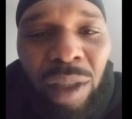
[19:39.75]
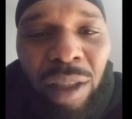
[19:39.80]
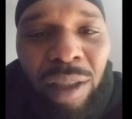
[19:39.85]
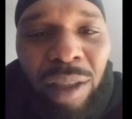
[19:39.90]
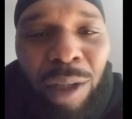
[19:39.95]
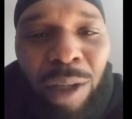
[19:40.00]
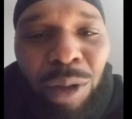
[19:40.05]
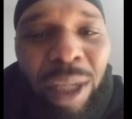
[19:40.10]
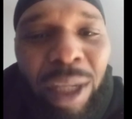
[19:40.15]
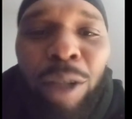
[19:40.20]

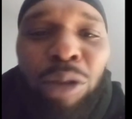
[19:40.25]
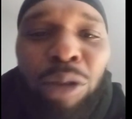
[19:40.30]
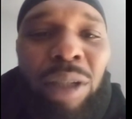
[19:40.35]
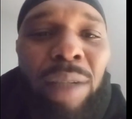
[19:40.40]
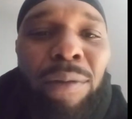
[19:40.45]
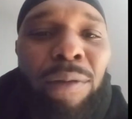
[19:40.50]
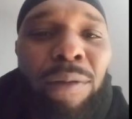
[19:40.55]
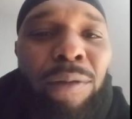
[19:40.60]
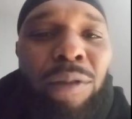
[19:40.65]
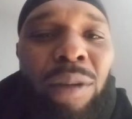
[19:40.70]
You know they ain't no
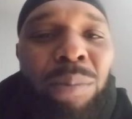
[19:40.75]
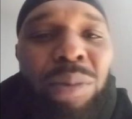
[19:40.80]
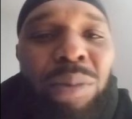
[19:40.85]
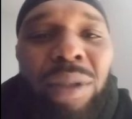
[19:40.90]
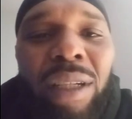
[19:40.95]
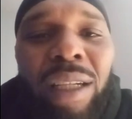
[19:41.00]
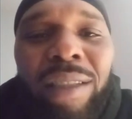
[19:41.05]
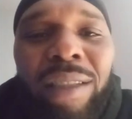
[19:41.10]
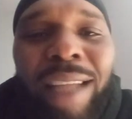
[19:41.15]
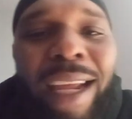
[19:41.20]
different
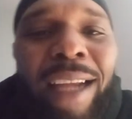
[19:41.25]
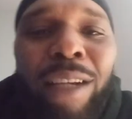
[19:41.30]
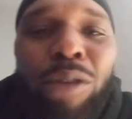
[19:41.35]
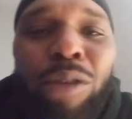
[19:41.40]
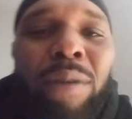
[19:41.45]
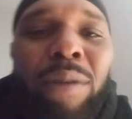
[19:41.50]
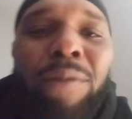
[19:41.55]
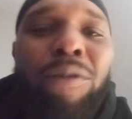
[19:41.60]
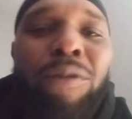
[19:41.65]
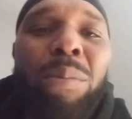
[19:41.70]
from uh, they ain't
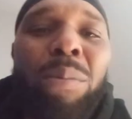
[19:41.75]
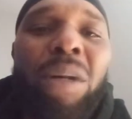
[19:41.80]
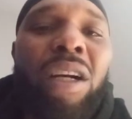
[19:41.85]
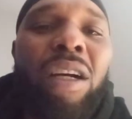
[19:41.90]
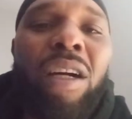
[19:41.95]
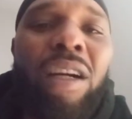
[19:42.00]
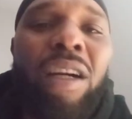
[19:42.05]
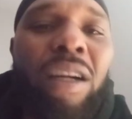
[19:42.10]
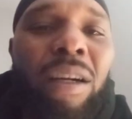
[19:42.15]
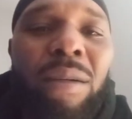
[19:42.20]
no different from a
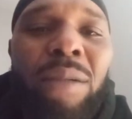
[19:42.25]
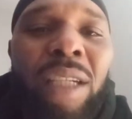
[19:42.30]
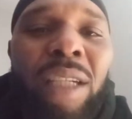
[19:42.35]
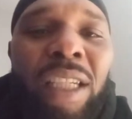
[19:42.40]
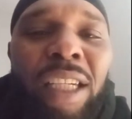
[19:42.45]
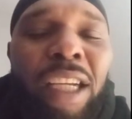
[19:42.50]
cup.